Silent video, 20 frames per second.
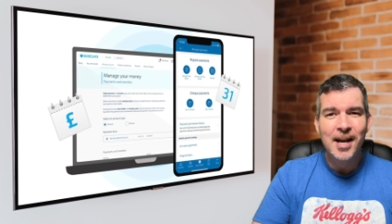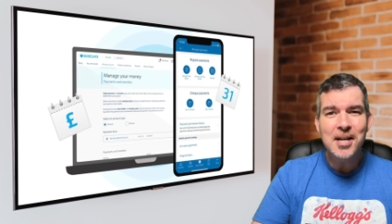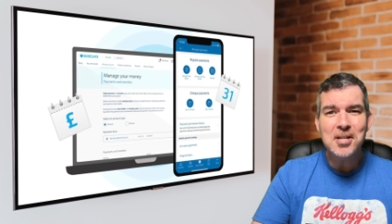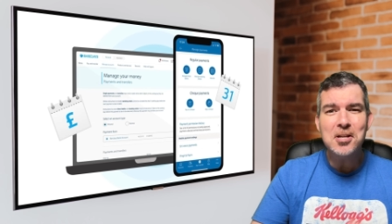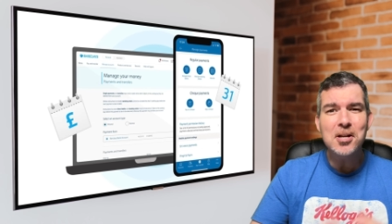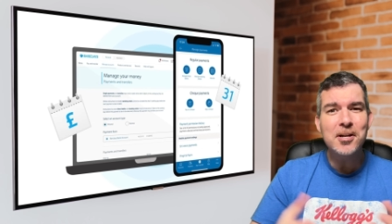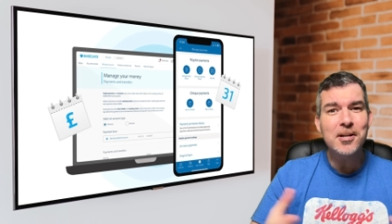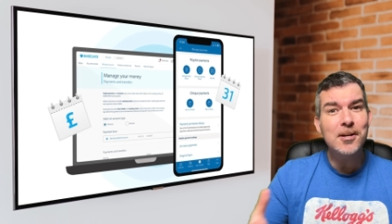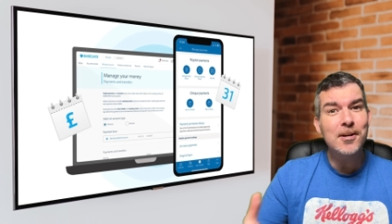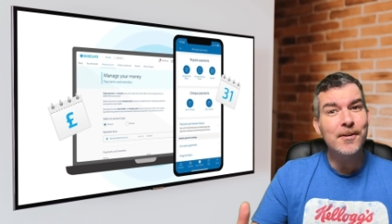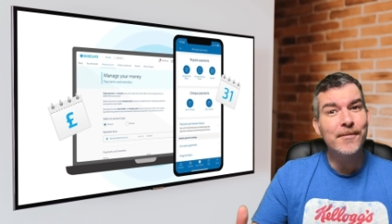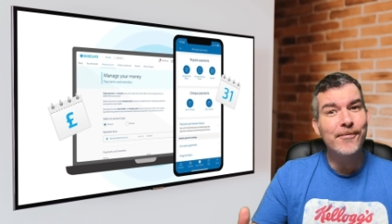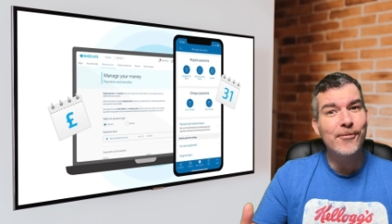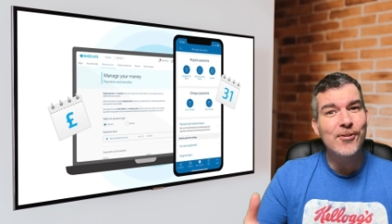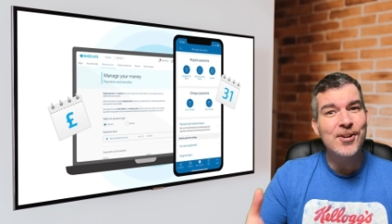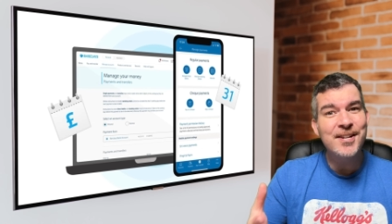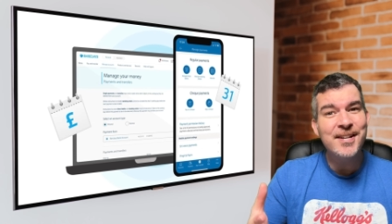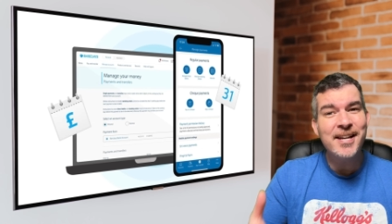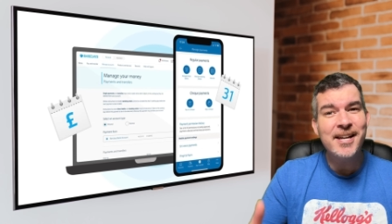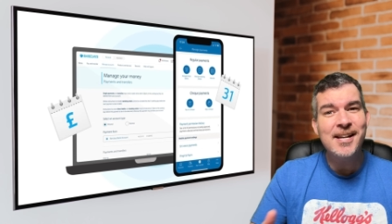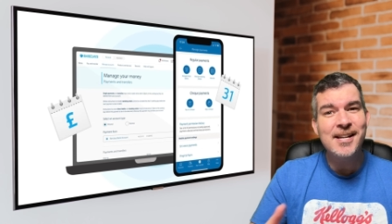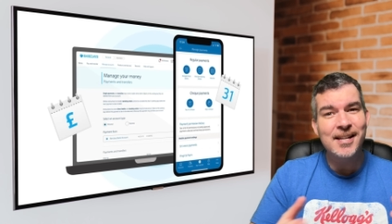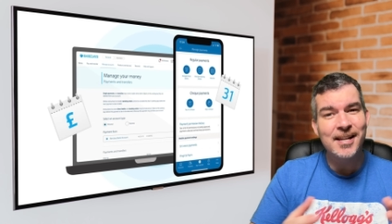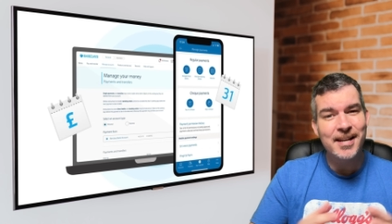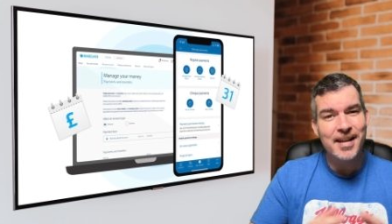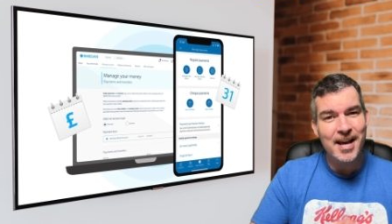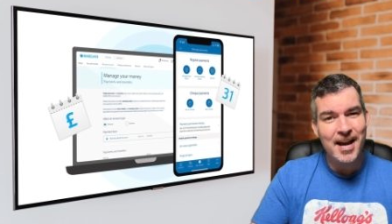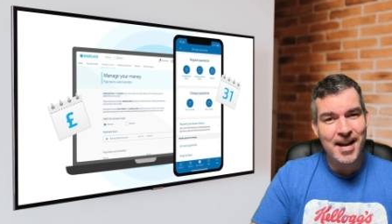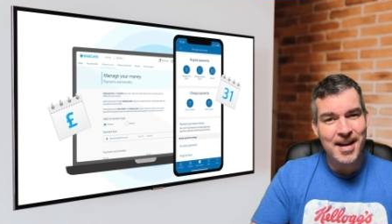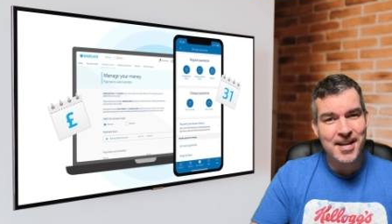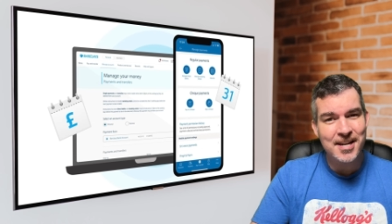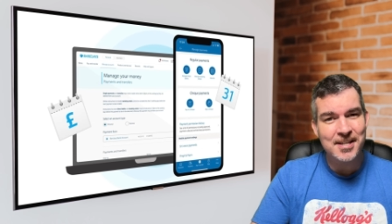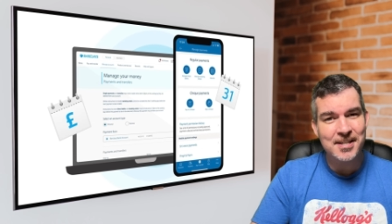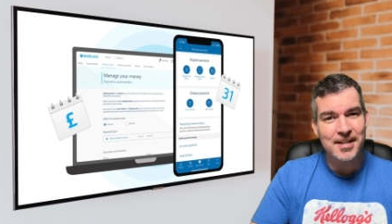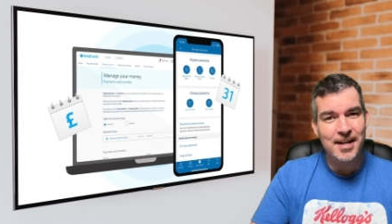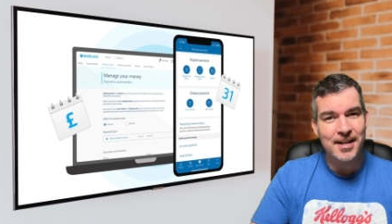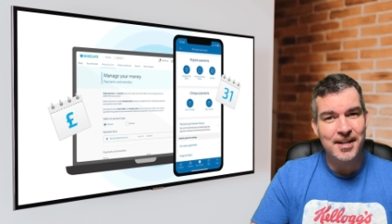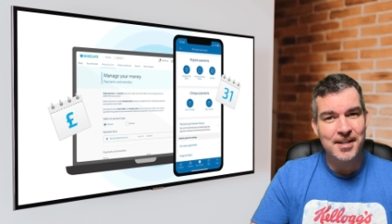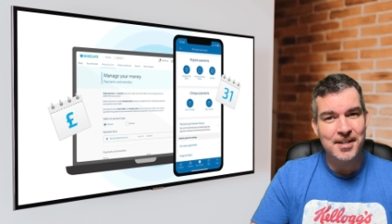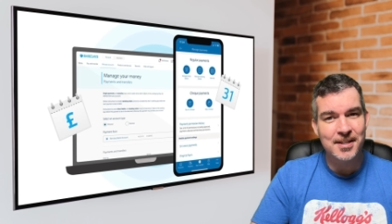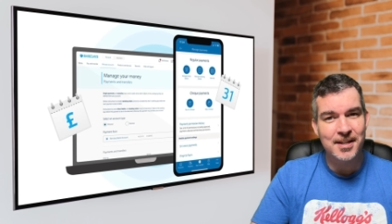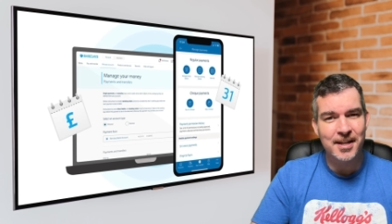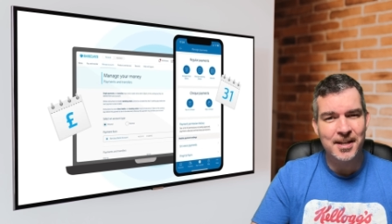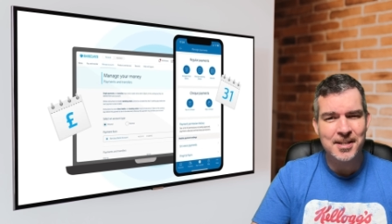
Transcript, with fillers: It's like looking for a needle in a haystack, isn't it?